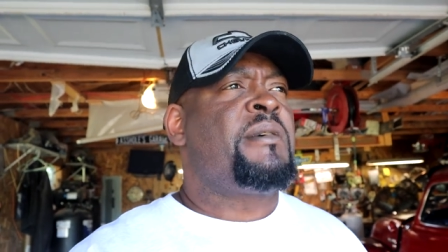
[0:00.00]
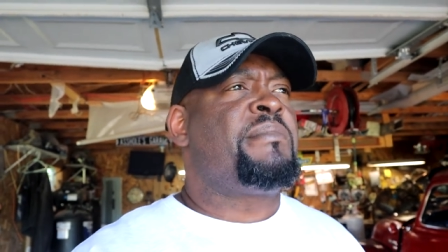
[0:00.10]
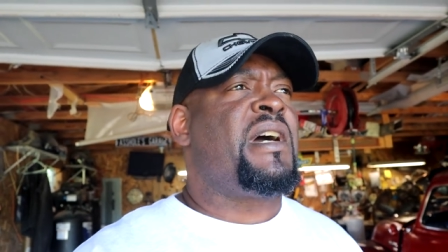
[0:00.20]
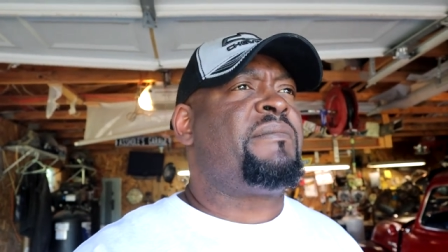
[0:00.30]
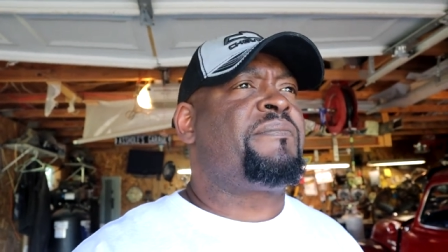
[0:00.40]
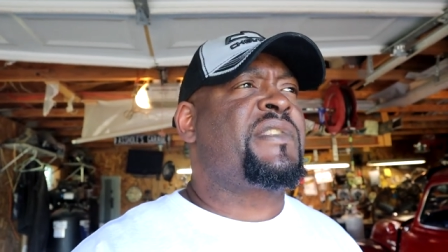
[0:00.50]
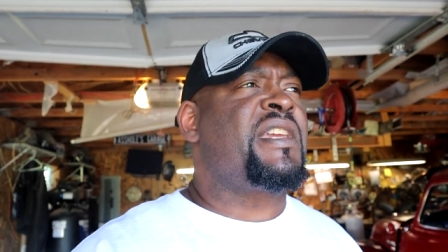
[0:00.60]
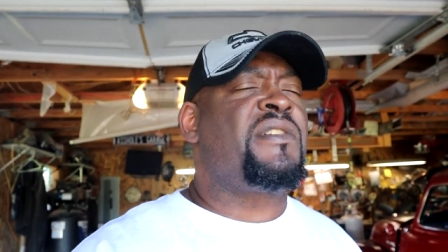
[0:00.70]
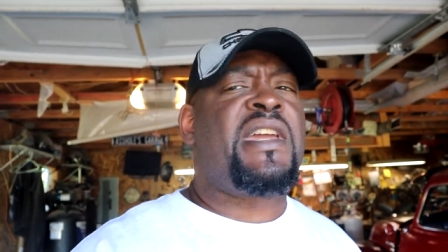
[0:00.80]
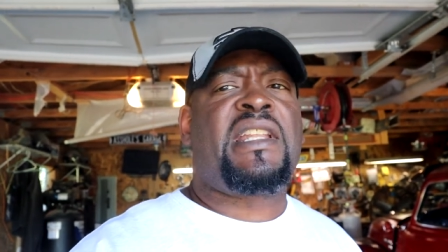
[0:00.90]
But
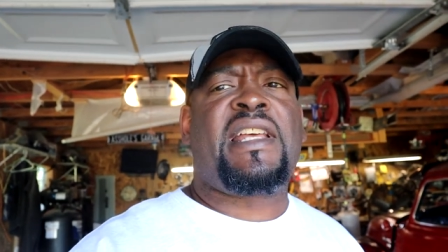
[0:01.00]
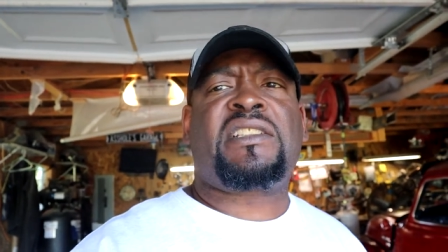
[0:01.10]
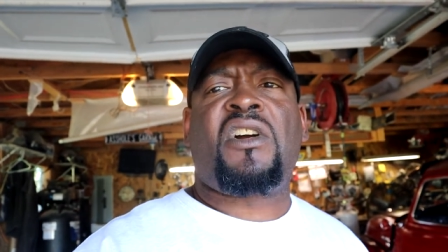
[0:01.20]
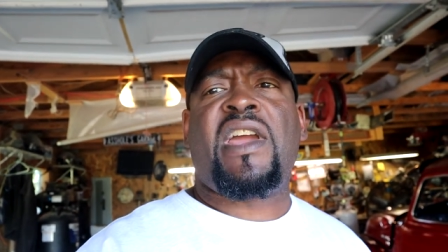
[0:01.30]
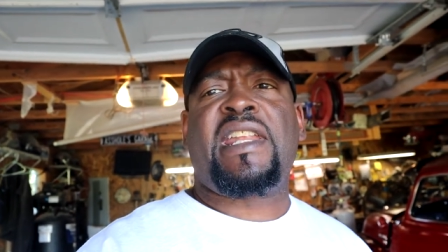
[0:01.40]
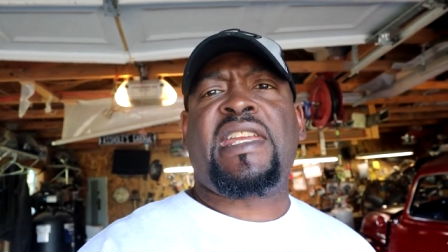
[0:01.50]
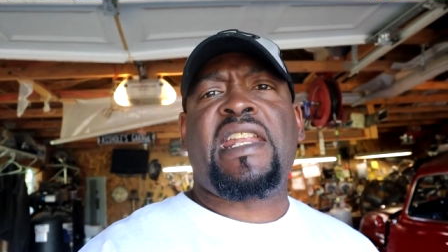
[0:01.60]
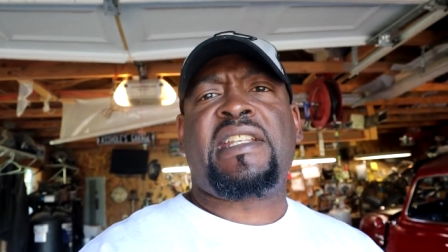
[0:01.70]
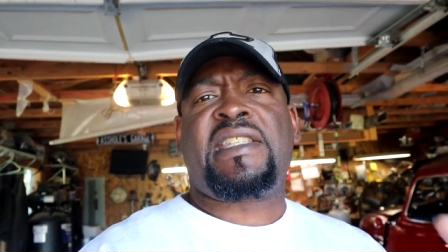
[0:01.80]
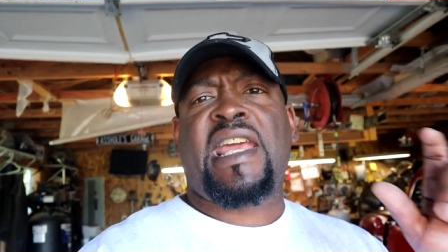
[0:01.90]
until then, let's go ahead and
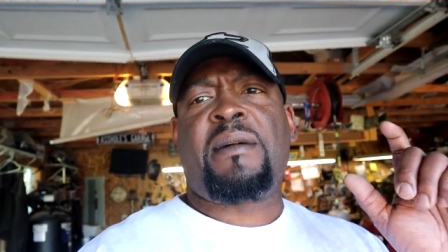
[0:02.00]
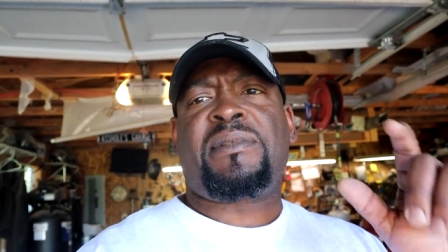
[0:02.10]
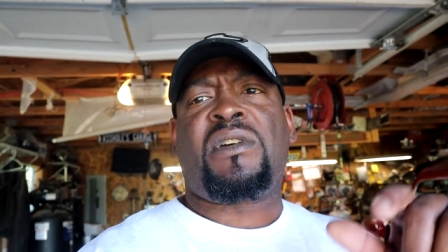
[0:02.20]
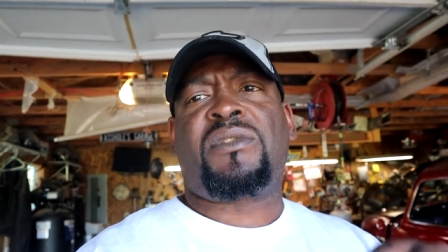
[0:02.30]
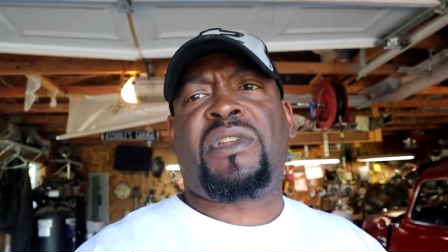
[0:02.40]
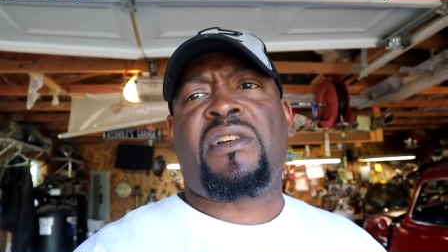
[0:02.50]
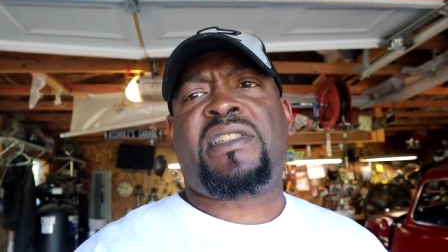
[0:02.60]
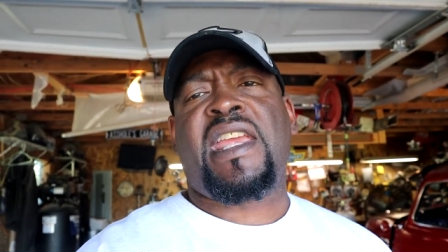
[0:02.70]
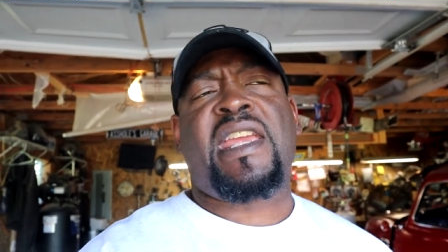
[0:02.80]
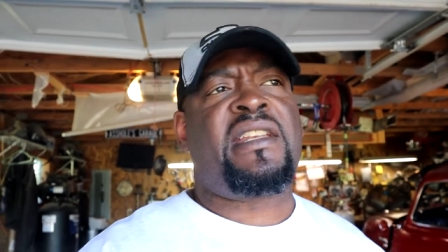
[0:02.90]
get into episode
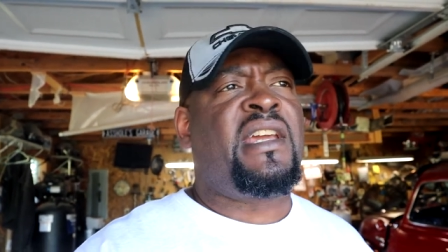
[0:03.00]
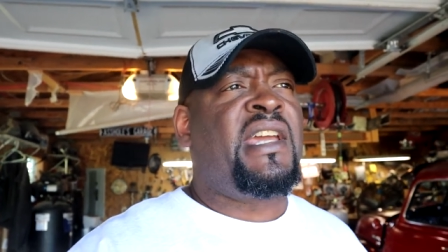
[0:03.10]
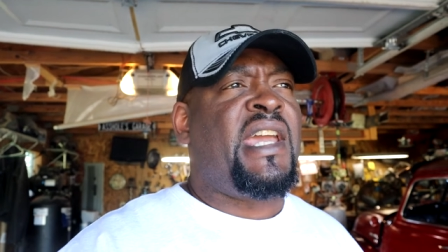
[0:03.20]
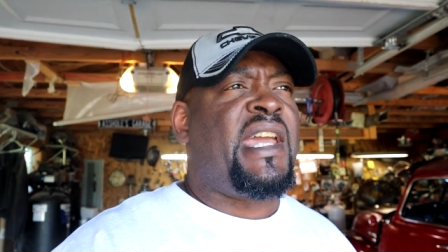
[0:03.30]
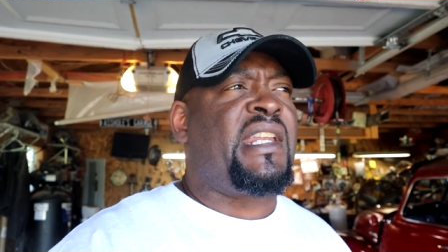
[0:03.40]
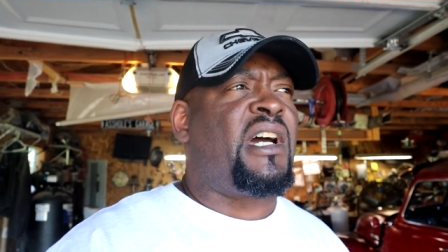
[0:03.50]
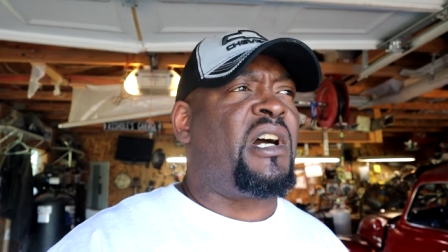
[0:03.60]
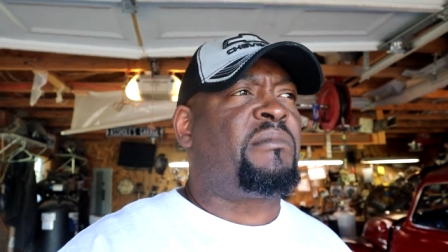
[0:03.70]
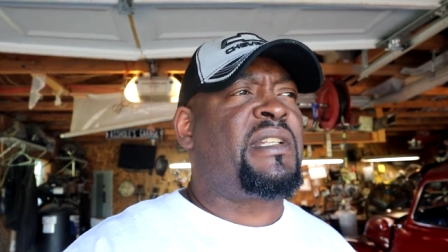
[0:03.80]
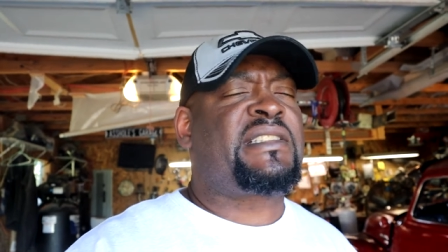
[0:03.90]
13, and
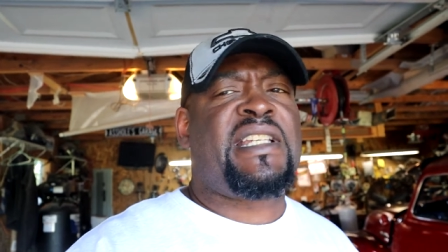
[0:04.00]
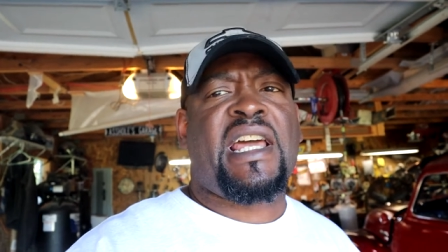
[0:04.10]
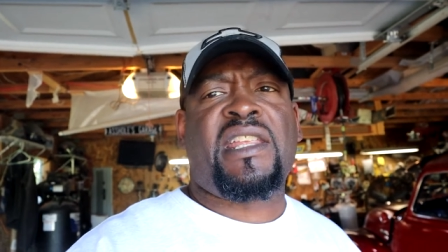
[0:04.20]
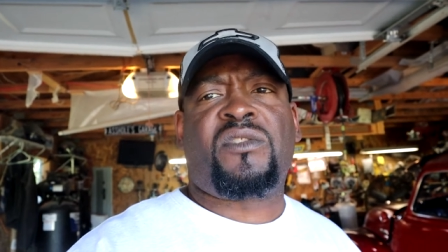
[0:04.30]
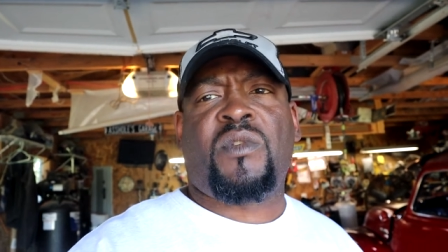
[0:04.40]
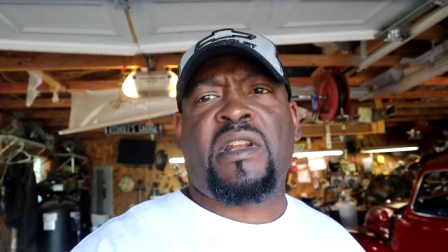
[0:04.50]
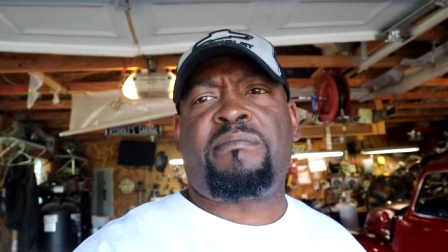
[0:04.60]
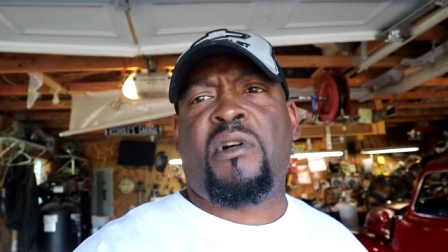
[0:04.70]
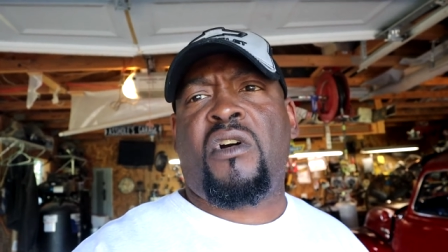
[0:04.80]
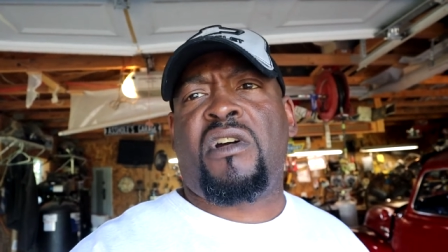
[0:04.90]
um, let's see how these
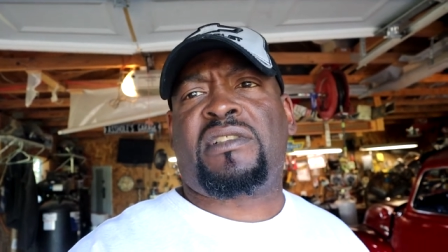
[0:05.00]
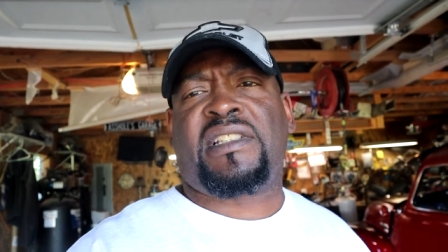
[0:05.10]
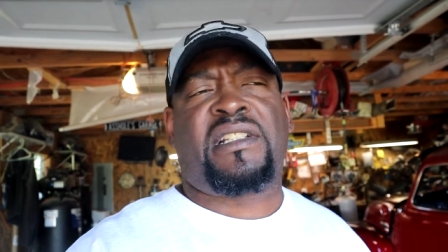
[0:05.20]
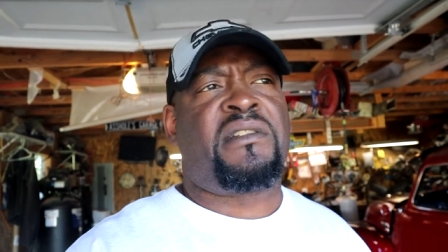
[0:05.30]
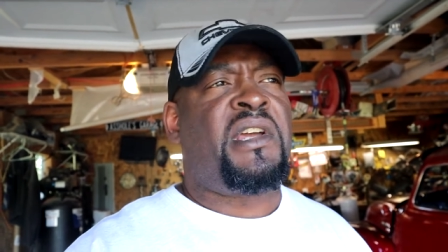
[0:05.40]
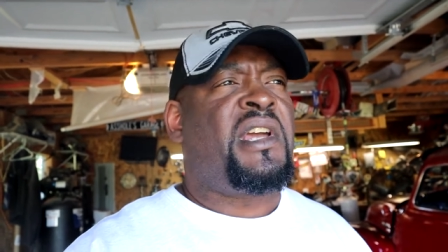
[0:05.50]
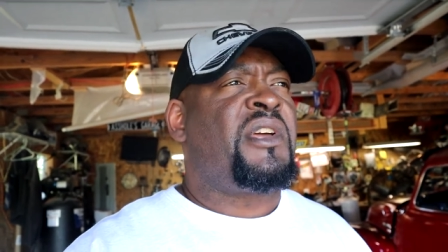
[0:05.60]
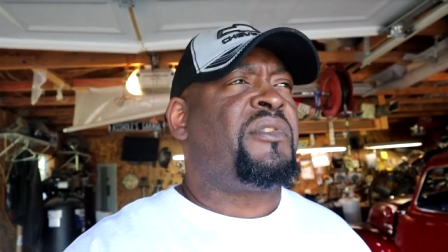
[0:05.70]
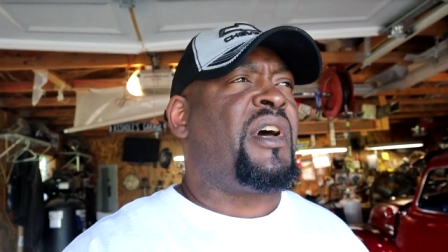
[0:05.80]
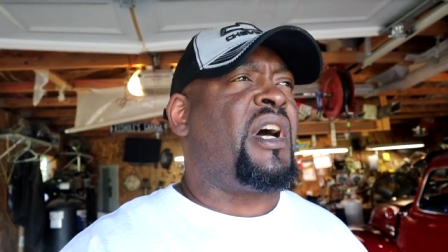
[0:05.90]
running boards and
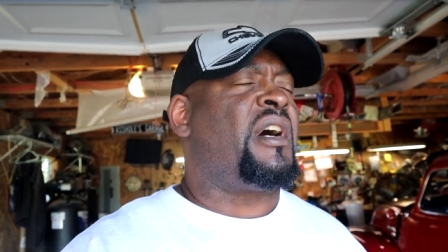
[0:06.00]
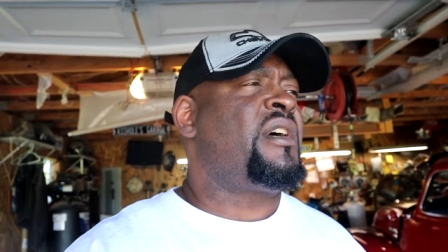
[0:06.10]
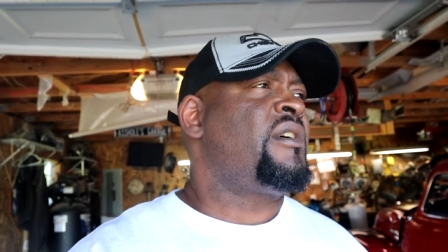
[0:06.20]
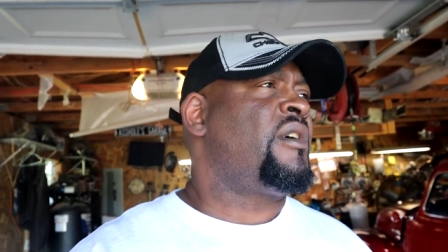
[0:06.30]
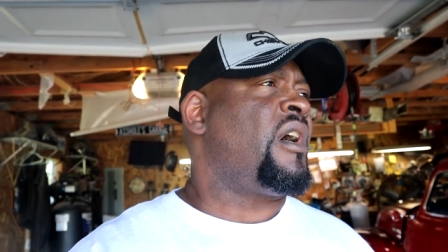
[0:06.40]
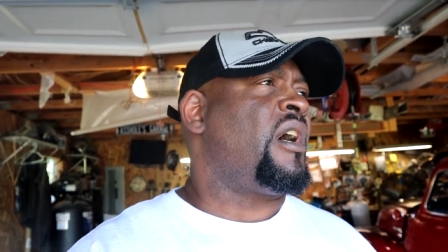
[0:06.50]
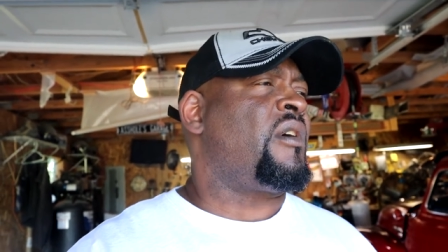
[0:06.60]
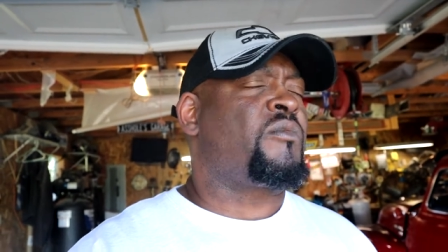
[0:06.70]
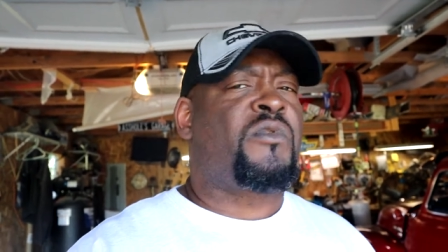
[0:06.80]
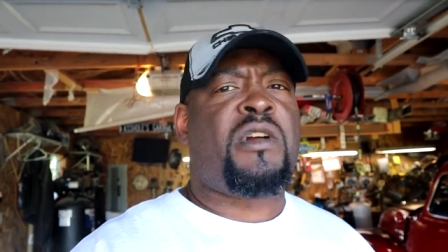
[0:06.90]
the
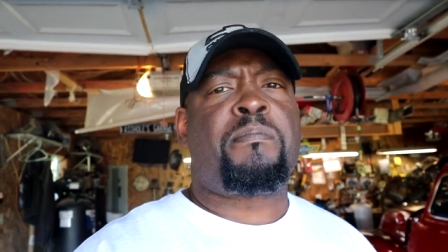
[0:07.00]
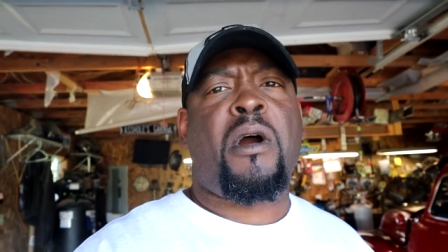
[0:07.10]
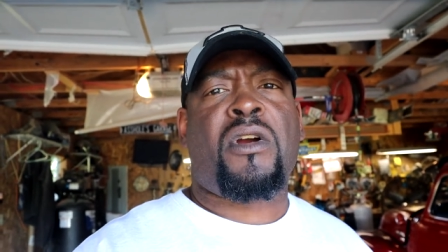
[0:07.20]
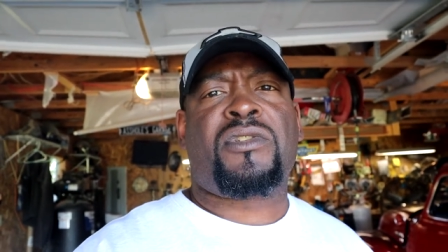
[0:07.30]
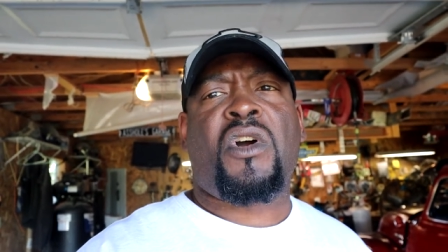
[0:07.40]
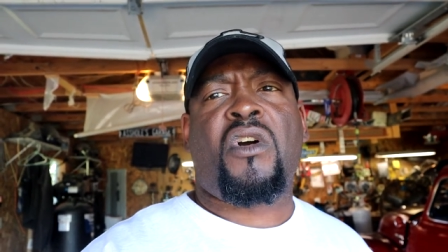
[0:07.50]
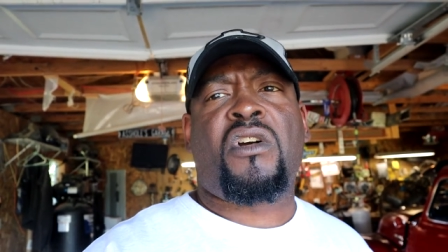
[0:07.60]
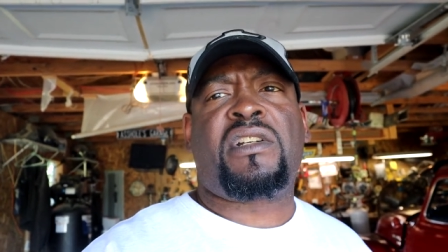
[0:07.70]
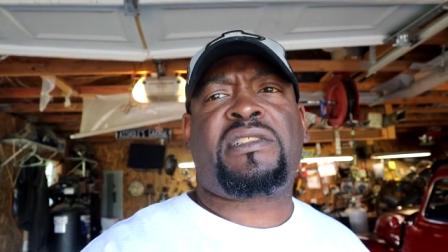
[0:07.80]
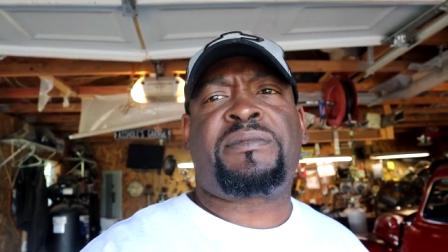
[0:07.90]
uh, rear barn
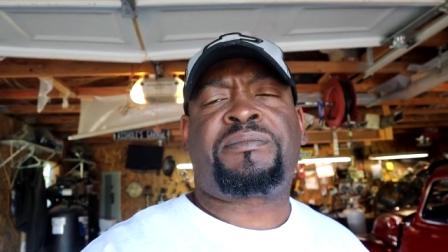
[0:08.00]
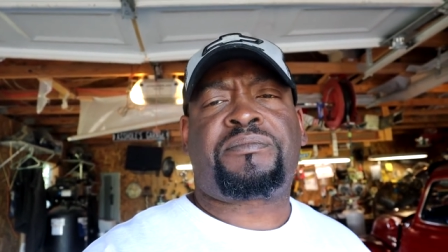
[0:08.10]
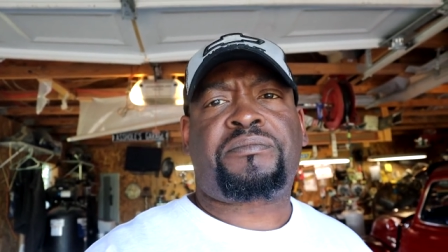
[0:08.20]
doors,